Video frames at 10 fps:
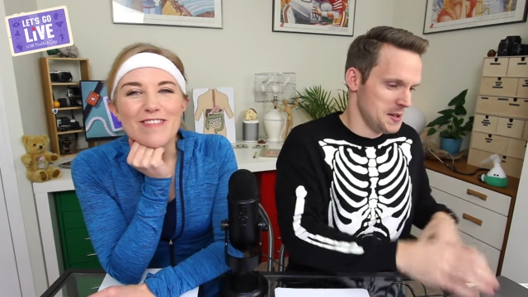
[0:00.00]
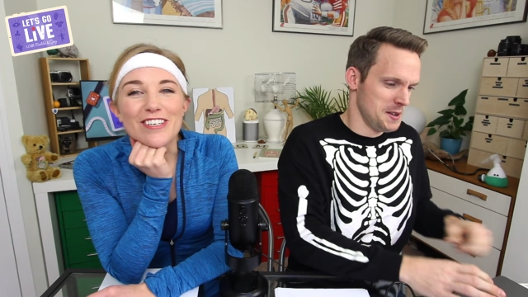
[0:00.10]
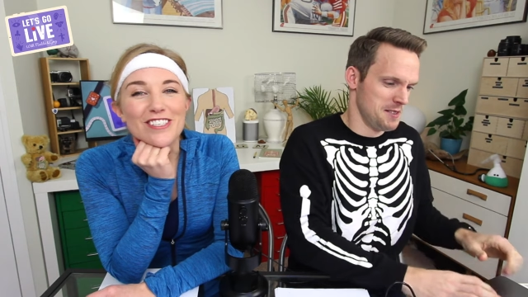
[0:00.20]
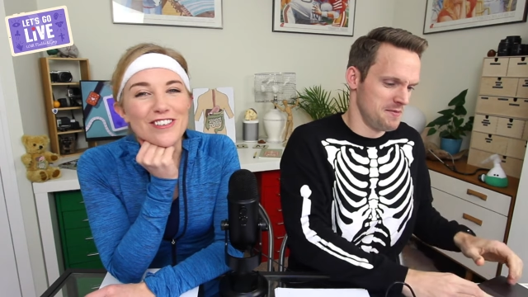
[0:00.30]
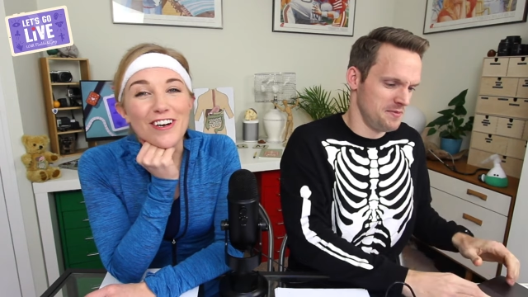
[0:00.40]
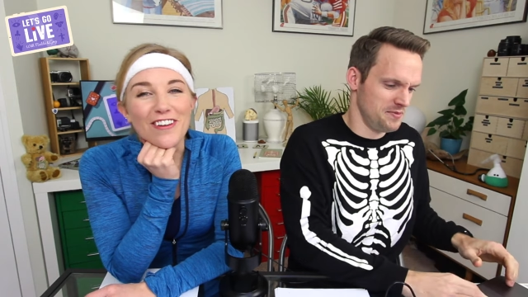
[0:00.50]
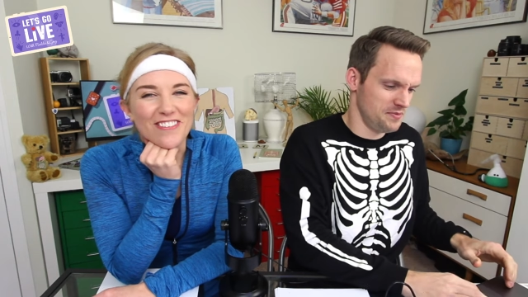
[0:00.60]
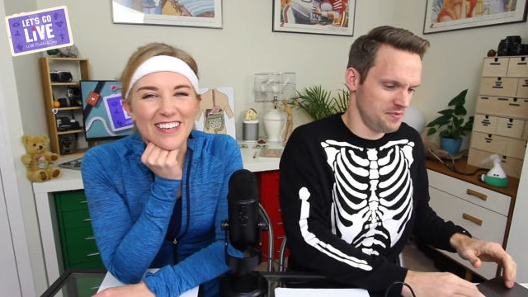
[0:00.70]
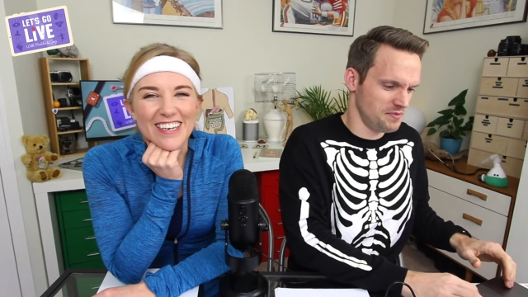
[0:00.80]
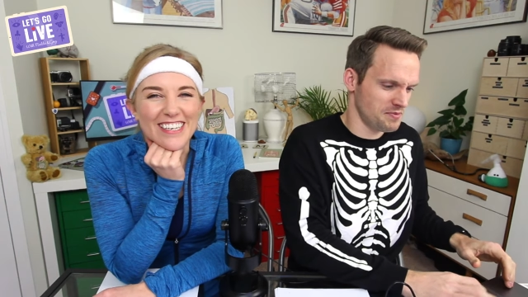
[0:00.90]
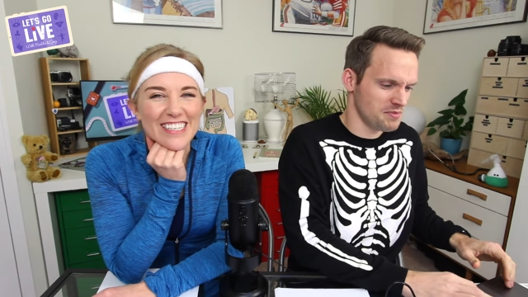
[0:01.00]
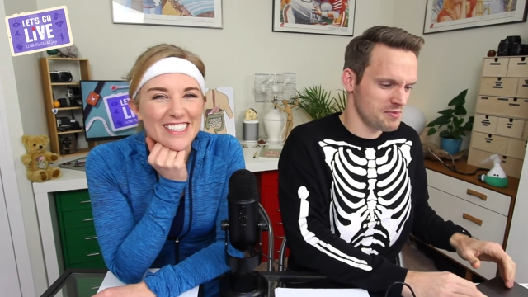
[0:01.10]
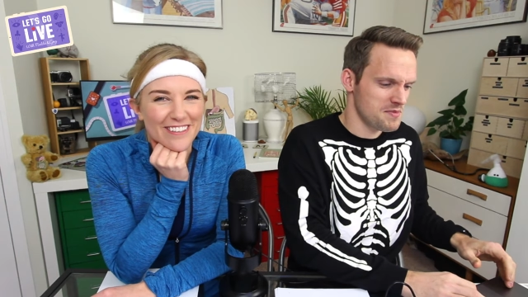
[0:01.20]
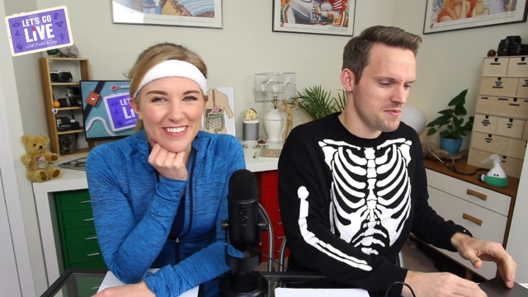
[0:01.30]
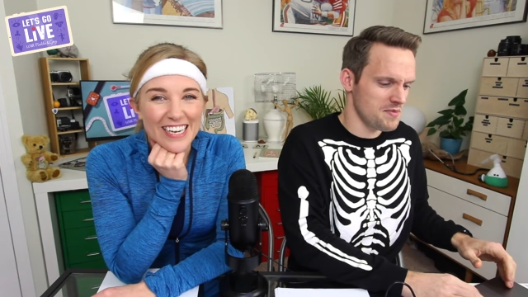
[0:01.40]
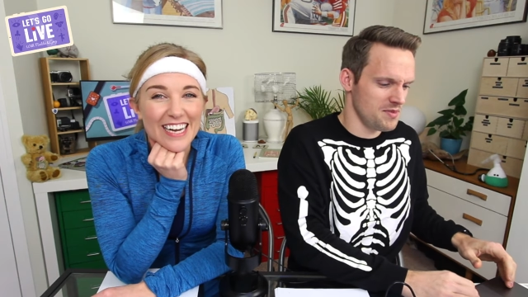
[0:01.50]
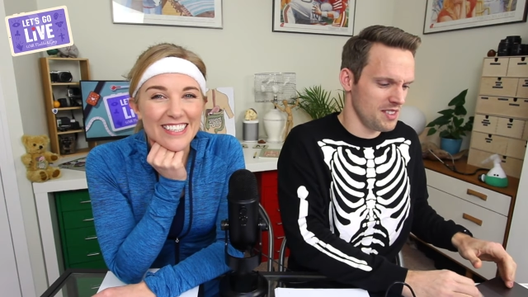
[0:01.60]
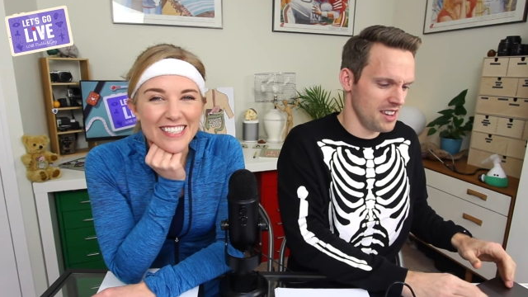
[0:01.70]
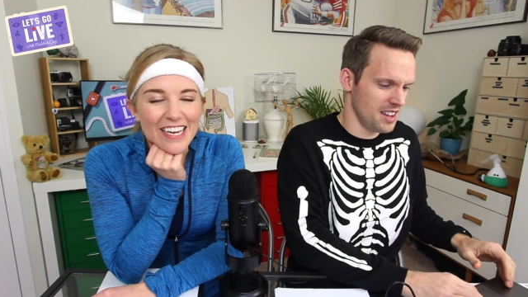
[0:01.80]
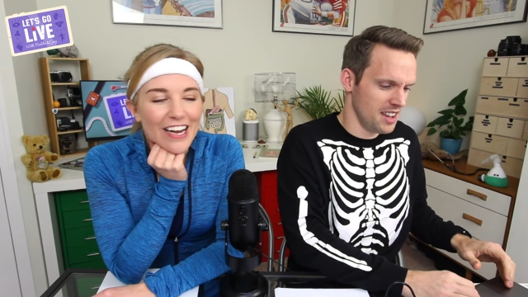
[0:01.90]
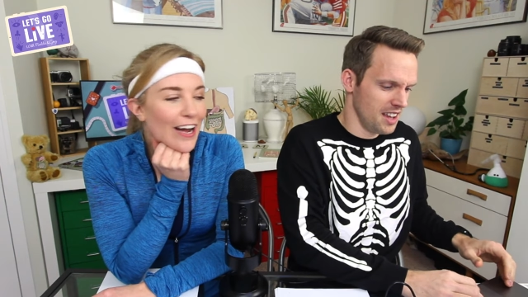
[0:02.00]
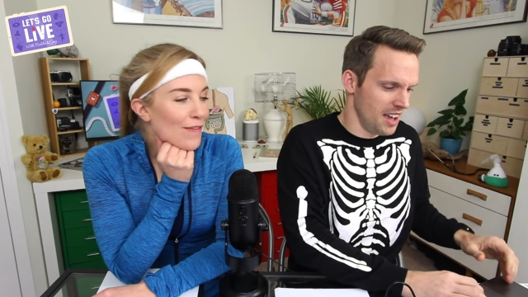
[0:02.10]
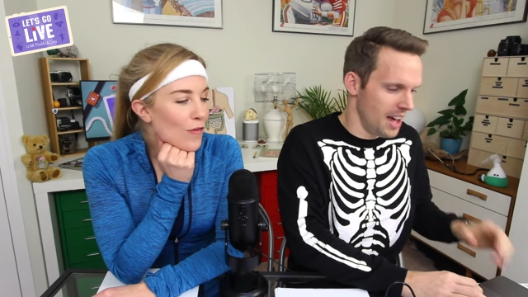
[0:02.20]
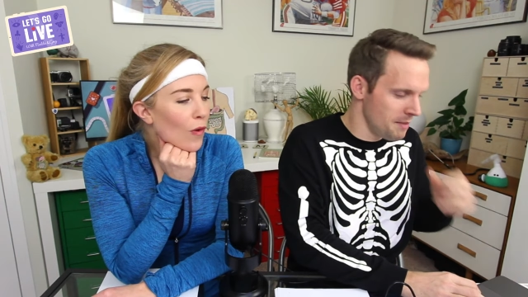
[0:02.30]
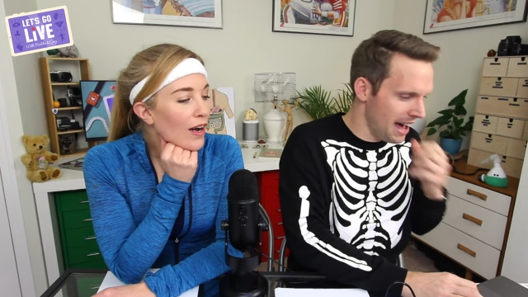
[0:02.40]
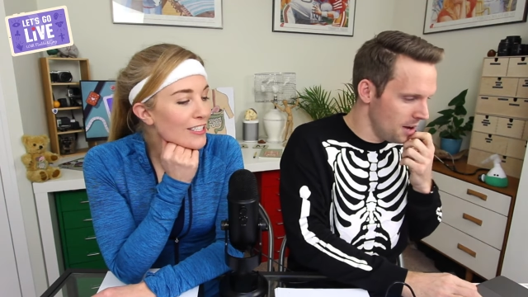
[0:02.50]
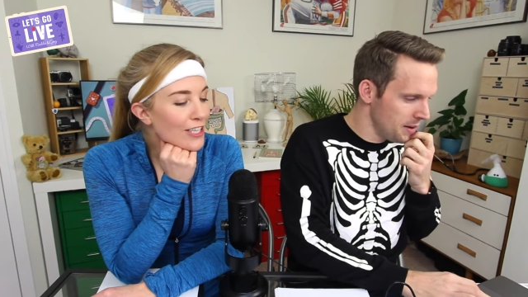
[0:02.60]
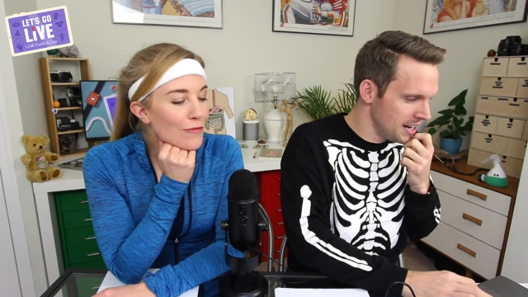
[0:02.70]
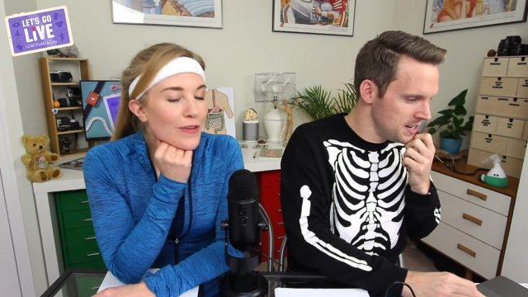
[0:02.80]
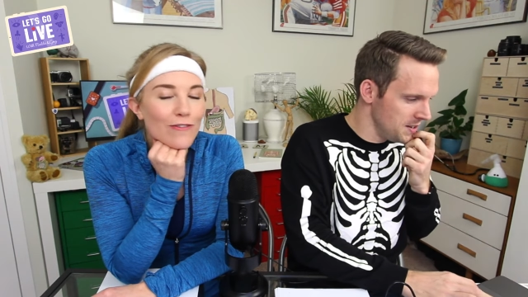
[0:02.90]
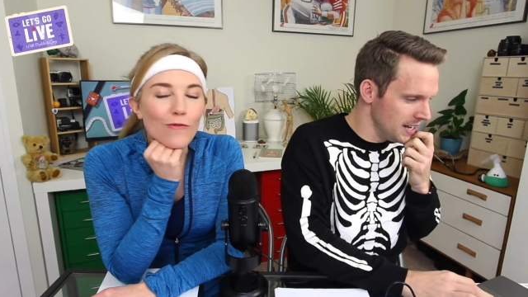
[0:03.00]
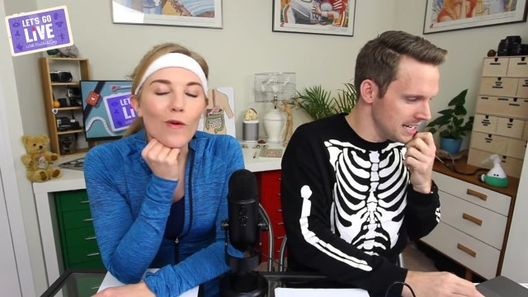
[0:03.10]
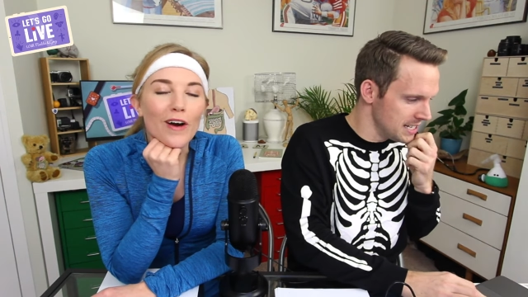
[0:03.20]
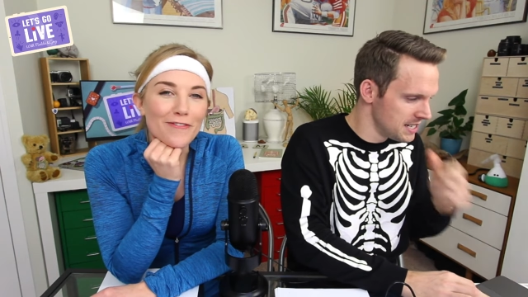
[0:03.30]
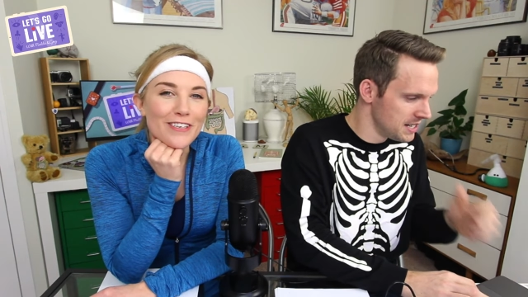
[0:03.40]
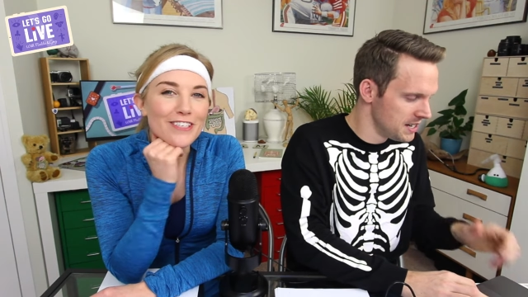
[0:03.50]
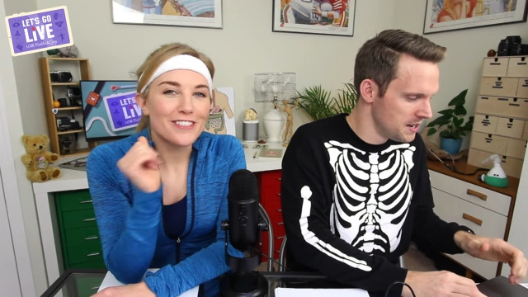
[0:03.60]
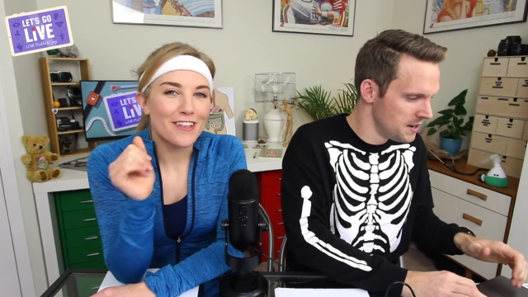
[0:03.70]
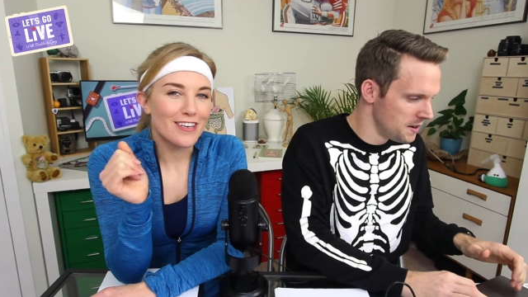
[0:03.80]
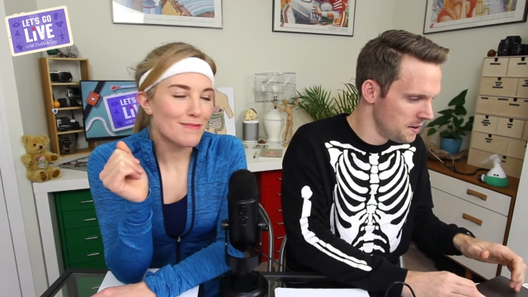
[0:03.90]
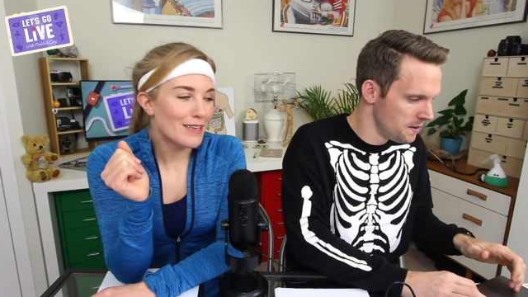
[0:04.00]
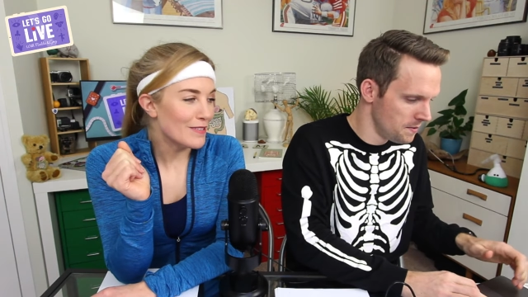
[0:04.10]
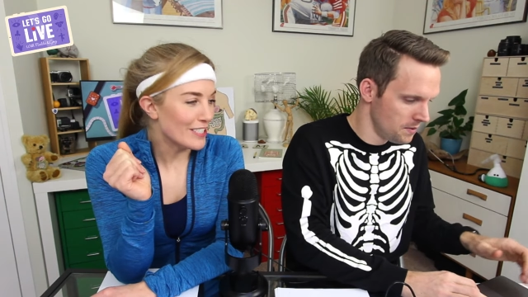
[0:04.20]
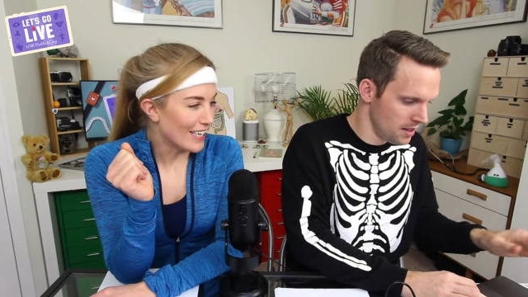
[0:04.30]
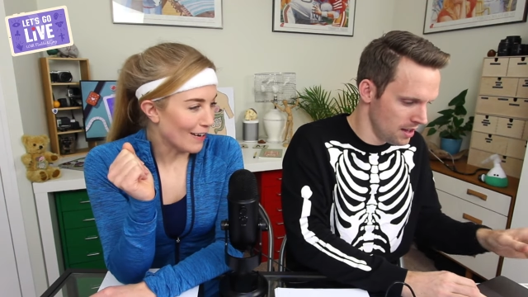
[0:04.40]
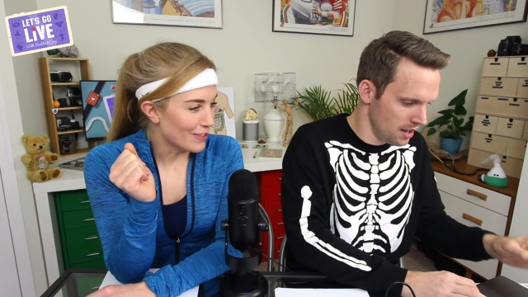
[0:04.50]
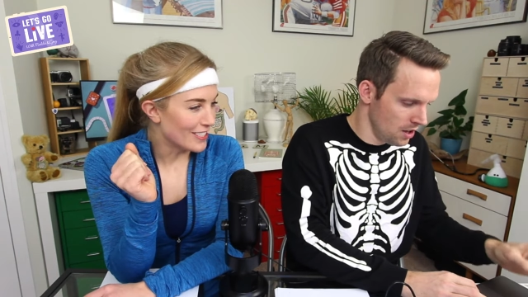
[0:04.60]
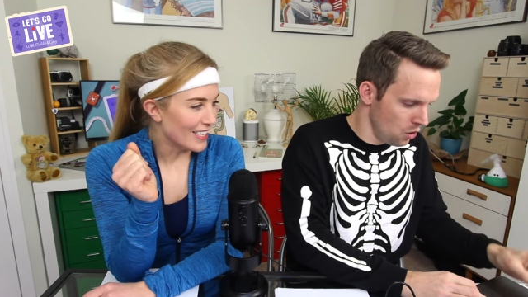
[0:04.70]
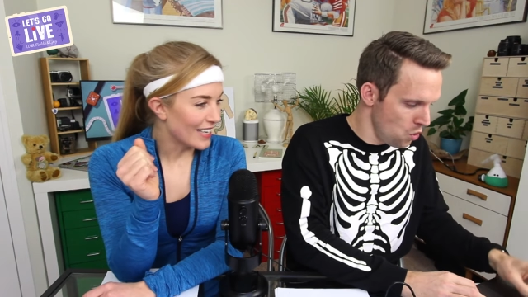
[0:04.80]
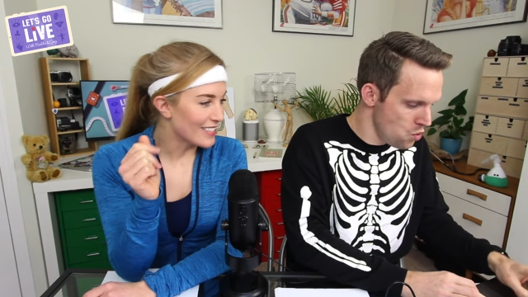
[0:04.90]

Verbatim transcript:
Speaker 1: because you know that we're likely to forget. Um, um why don't we do why don't we use the thermal imaging camera today? Because